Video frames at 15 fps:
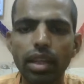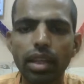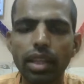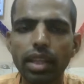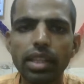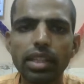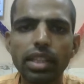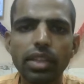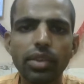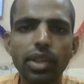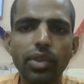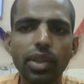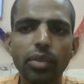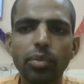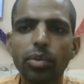he is giving
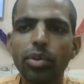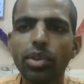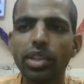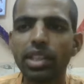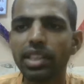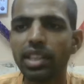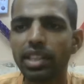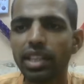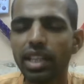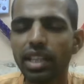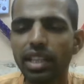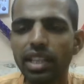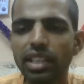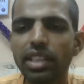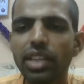one more reason that
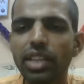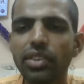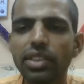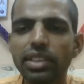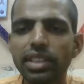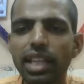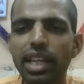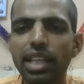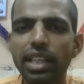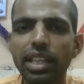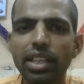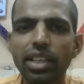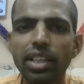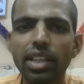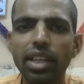Krishna will said
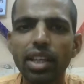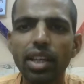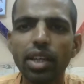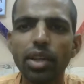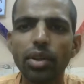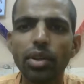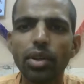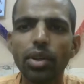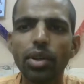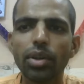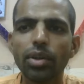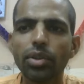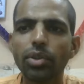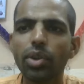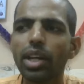that
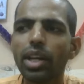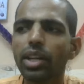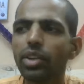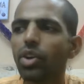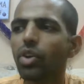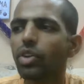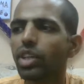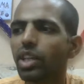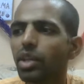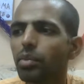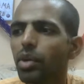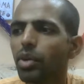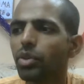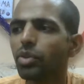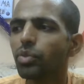you are talking
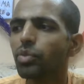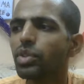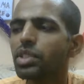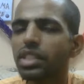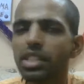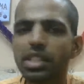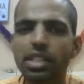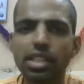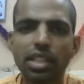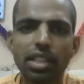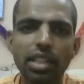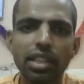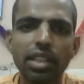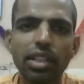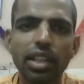about which teacher
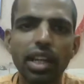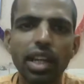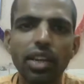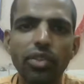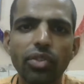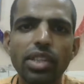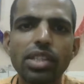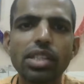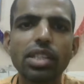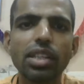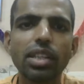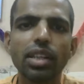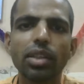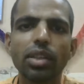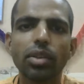and which
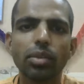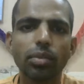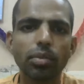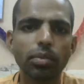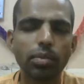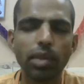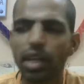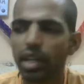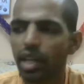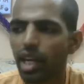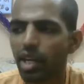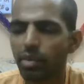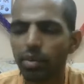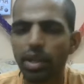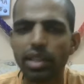
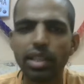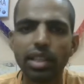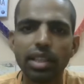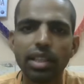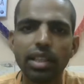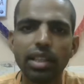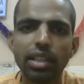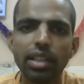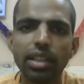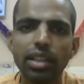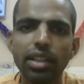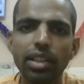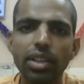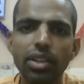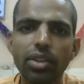grandfather
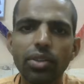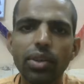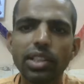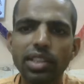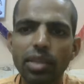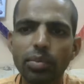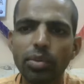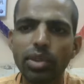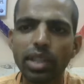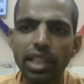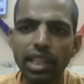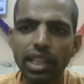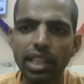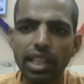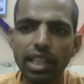who are
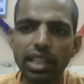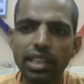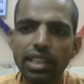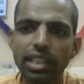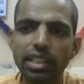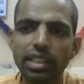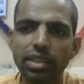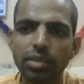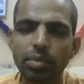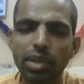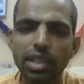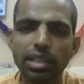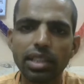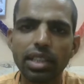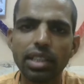supporting a religious
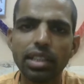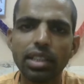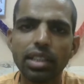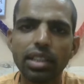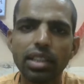person,